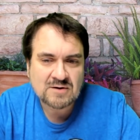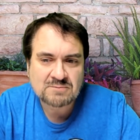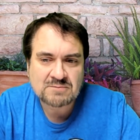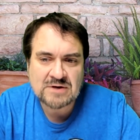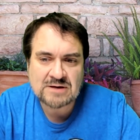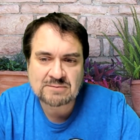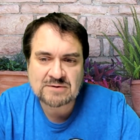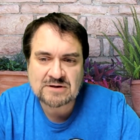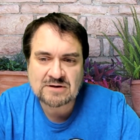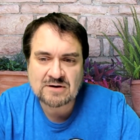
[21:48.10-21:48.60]

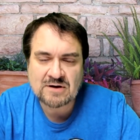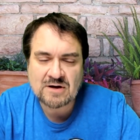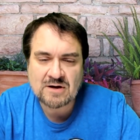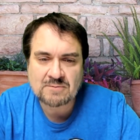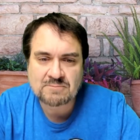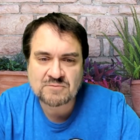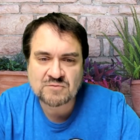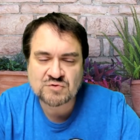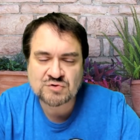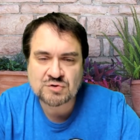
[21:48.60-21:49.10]
Maybe
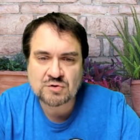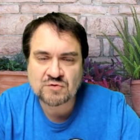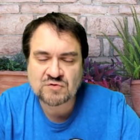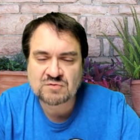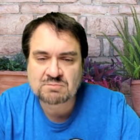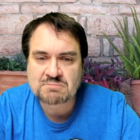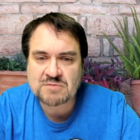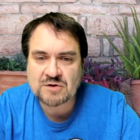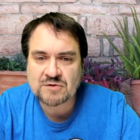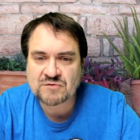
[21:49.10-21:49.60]
um, show
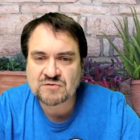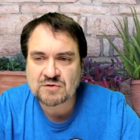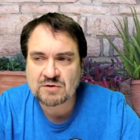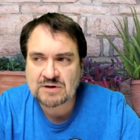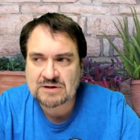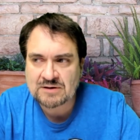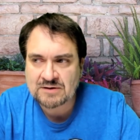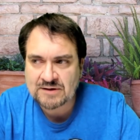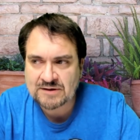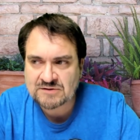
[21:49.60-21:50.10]
some military
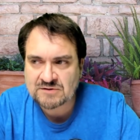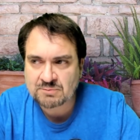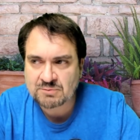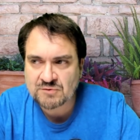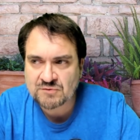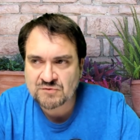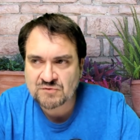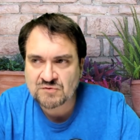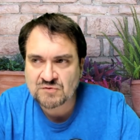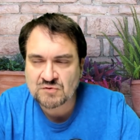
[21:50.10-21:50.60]

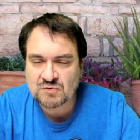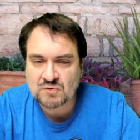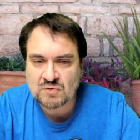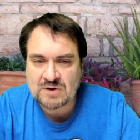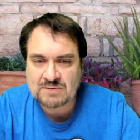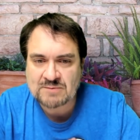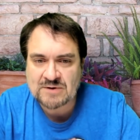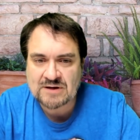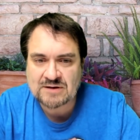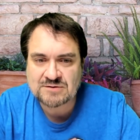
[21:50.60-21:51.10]
collectibles too.
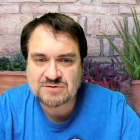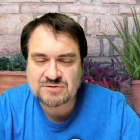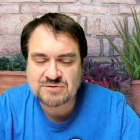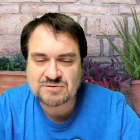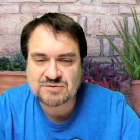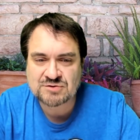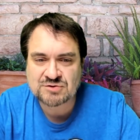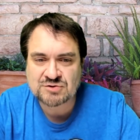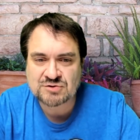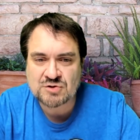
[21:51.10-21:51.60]
I might
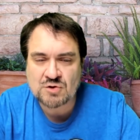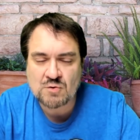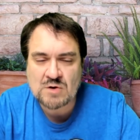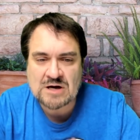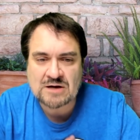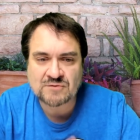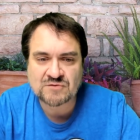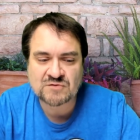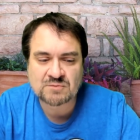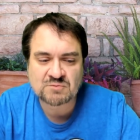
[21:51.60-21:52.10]
show
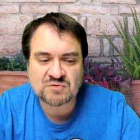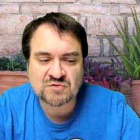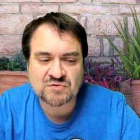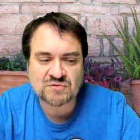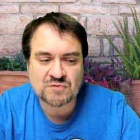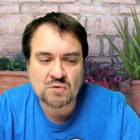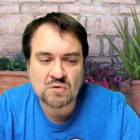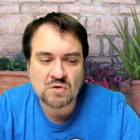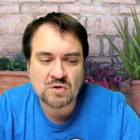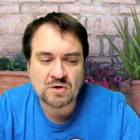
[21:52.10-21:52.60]
out some
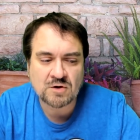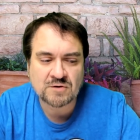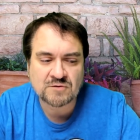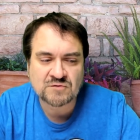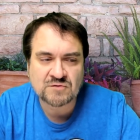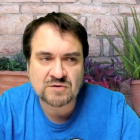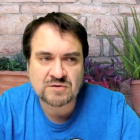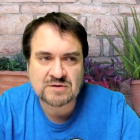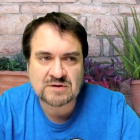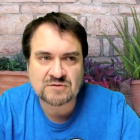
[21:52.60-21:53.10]

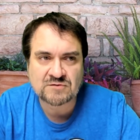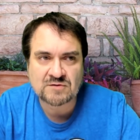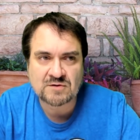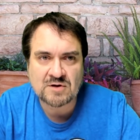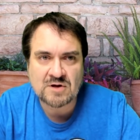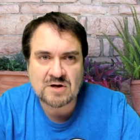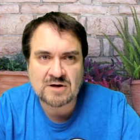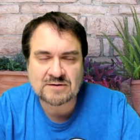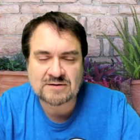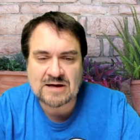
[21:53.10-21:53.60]
swords and things
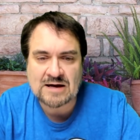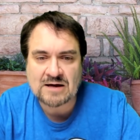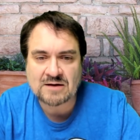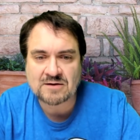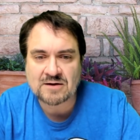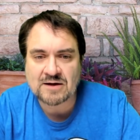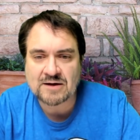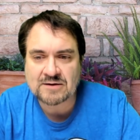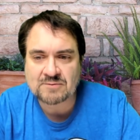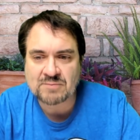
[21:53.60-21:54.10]
along that
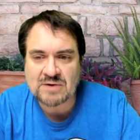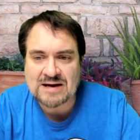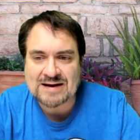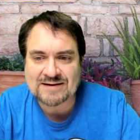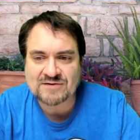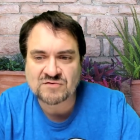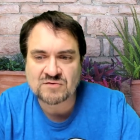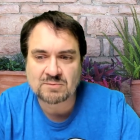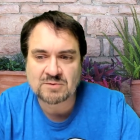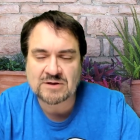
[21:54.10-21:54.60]
line,
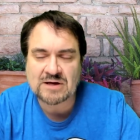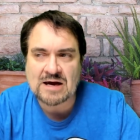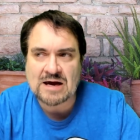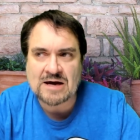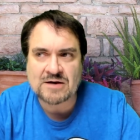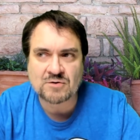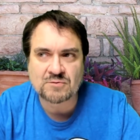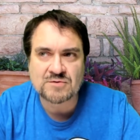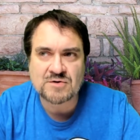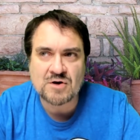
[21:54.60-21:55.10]
possibly.
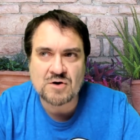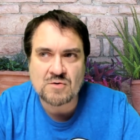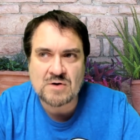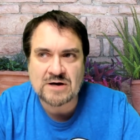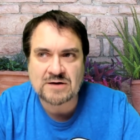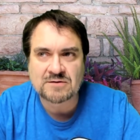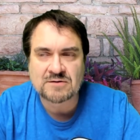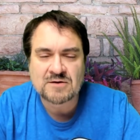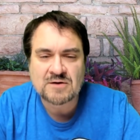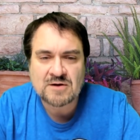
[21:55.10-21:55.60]
I don't know
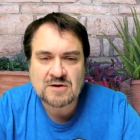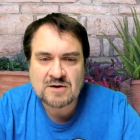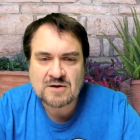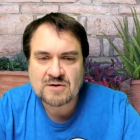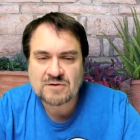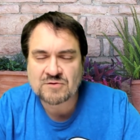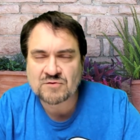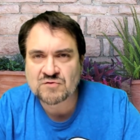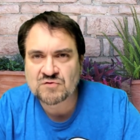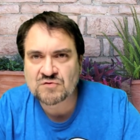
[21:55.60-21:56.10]
on
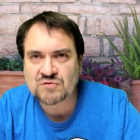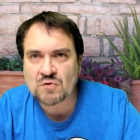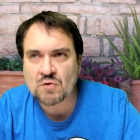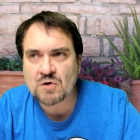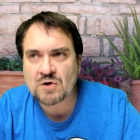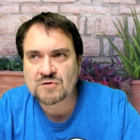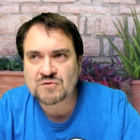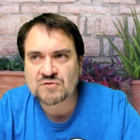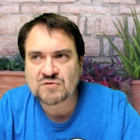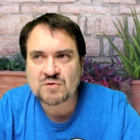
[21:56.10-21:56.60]
the
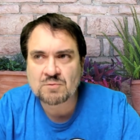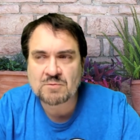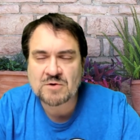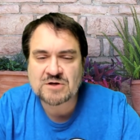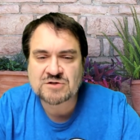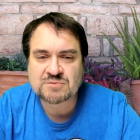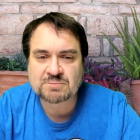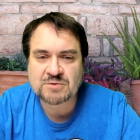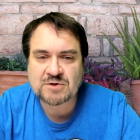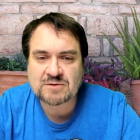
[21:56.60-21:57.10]
sword so
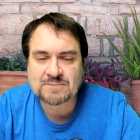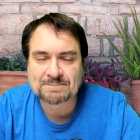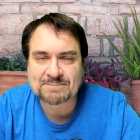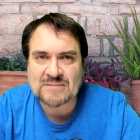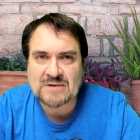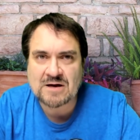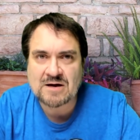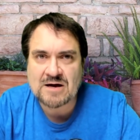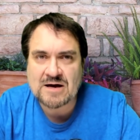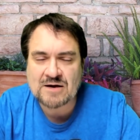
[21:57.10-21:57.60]
much, but
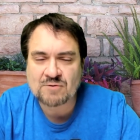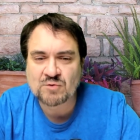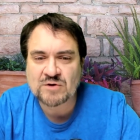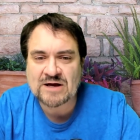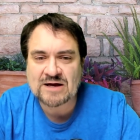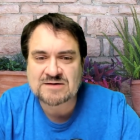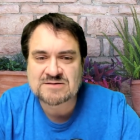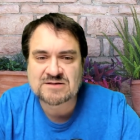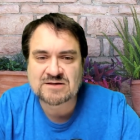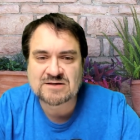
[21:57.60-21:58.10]
uh, I would
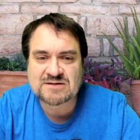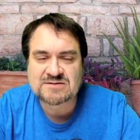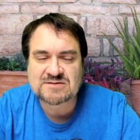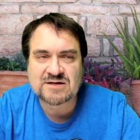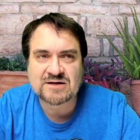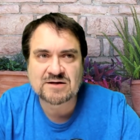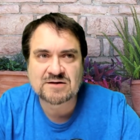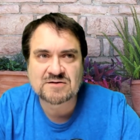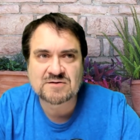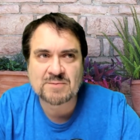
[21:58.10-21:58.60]
hate to get
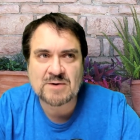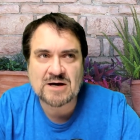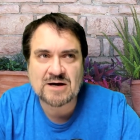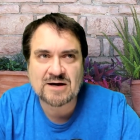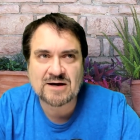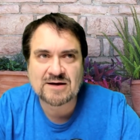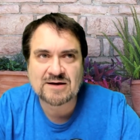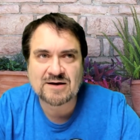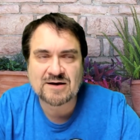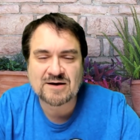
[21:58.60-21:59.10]
dinged
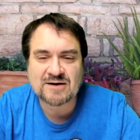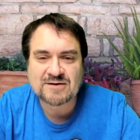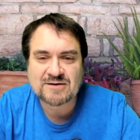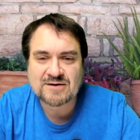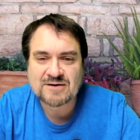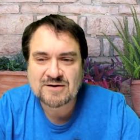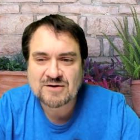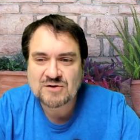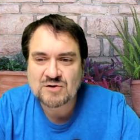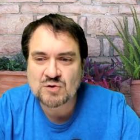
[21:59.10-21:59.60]
by uh,
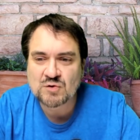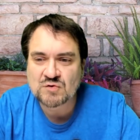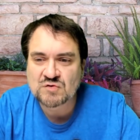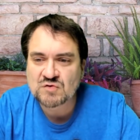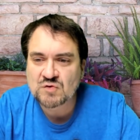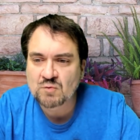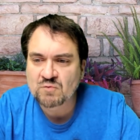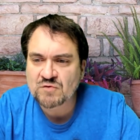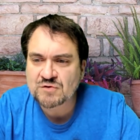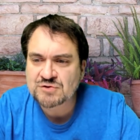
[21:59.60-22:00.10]

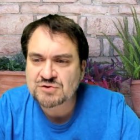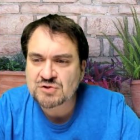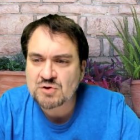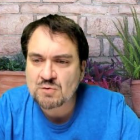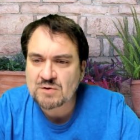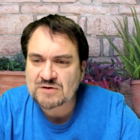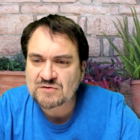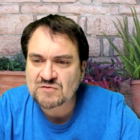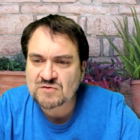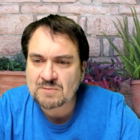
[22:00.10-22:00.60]
YouTube for
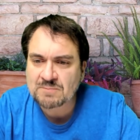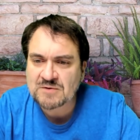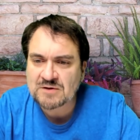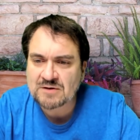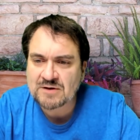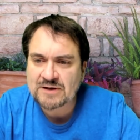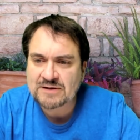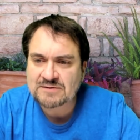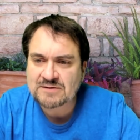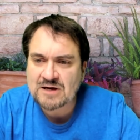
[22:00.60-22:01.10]
showing something
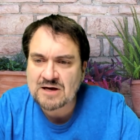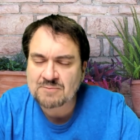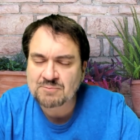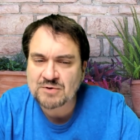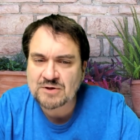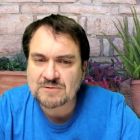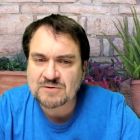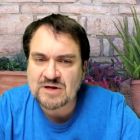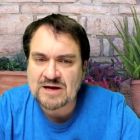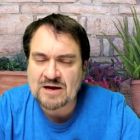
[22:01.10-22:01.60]
like that.
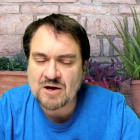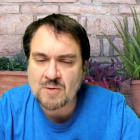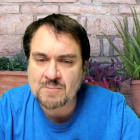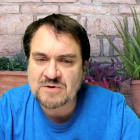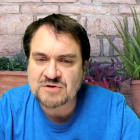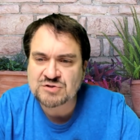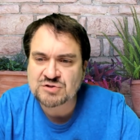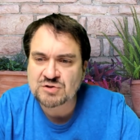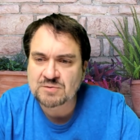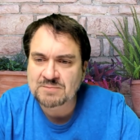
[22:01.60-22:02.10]
But the
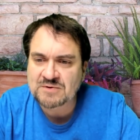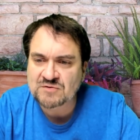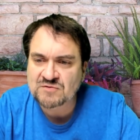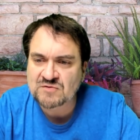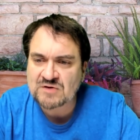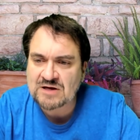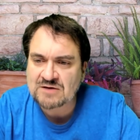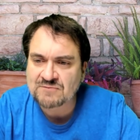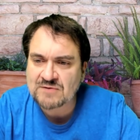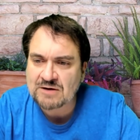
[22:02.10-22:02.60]
helmet should be
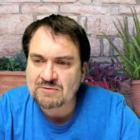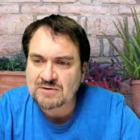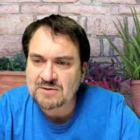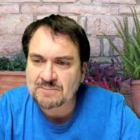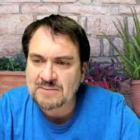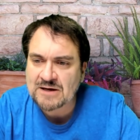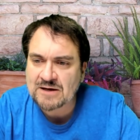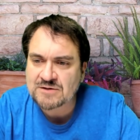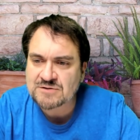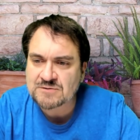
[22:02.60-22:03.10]
safe, I would
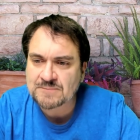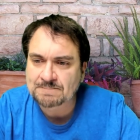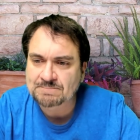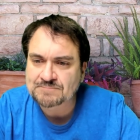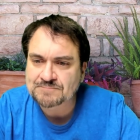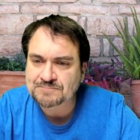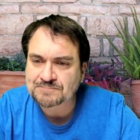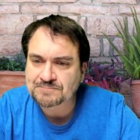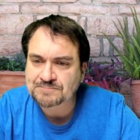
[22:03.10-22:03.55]
imagine.